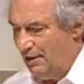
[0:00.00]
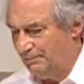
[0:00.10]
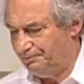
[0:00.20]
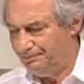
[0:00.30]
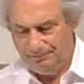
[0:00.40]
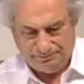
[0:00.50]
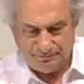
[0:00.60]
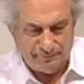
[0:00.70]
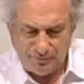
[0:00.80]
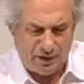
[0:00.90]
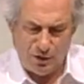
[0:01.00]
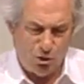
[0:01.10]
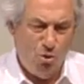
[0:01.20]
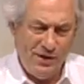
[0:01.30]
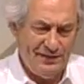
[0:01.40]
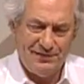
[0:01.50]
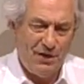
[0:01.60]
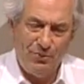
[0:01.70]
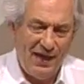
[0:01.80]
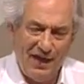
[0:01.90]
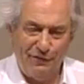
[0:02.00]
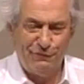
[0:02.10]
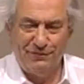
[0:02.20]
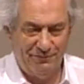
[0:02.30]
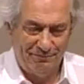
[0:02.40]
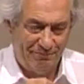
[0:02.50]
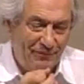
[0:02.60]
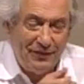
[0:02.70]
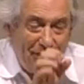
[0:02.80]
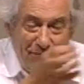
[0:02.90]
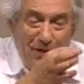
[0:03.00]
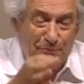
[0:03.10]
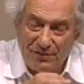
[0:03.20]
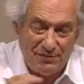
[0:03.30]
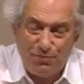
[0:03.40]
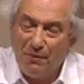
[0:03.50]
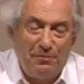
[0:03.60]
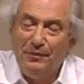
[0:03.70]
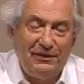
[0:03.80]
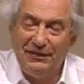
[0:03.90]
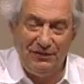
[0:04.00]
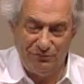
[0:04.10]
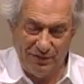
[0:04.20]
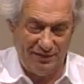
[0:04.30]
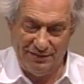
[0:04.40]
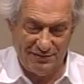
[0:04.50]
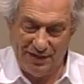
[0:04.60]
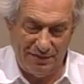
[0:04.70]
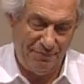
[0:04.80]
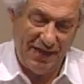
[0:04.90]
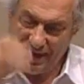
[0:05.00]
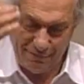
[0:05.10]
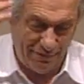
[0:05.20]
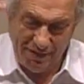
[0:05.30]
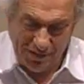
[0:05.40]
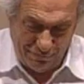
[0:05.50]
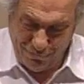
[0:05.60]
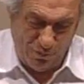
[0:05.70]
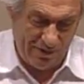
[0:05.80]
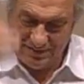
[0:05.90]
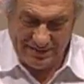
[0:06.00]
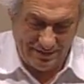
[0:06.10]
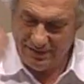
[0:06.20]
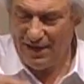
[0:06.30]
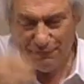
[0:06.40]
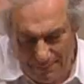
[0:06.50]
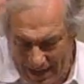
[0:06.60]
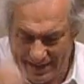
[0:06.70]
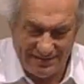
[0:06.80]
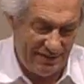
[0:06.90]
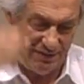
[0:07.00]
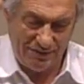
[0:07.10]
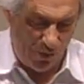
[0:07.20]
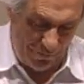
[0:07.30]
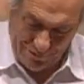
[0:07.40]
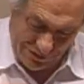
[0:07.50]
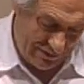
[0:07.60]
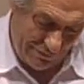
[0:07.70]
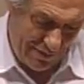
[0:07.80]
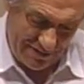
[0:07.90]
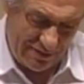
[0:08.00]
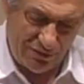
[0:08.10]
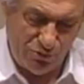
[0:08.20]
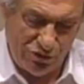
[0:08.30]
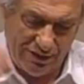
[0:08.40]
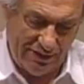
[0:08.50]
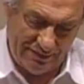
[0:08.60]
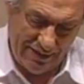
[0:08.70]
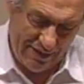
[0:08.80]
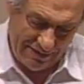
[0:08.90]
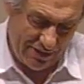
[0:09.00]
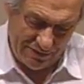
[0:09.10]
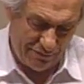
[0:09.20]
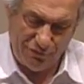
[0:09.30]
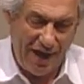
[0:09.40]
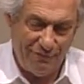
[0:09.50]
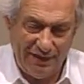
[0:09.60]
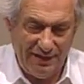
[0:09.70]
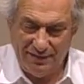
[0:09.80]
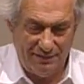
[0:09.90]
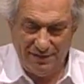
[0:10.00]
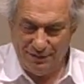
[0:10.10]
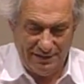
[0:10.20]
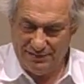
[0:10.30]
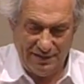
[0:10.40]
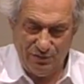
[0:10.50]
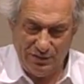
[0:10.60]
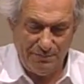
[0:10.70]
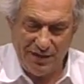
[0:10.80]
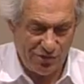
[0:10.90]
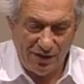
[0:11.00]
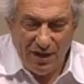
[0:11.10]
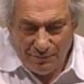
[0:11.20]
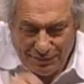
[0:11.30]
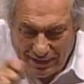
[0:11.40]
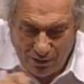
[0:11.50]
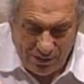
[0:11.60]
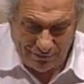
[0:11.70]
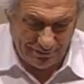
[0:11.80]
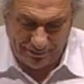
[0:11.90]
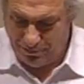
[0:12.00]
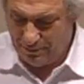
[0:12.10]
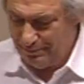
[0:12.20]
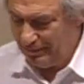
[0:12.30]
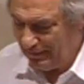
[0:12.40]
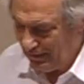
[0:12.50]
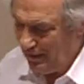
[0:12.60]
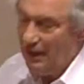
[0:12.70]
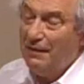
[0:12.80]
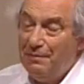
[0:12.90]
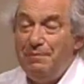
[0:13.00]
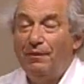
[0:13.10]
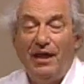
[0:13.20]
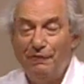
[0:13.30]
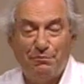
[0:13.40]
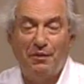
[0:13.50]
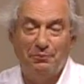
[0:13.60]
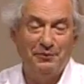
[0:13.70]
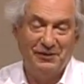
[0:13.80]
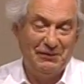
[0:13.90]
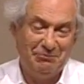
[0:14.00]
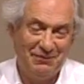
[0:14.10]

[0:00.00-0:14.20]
it, coins don't have little numbers probability written inside them. They have force, they have mass and coefficients of restitution and centers of gravity and things that you can measure, but they don't have little probability. People have probability.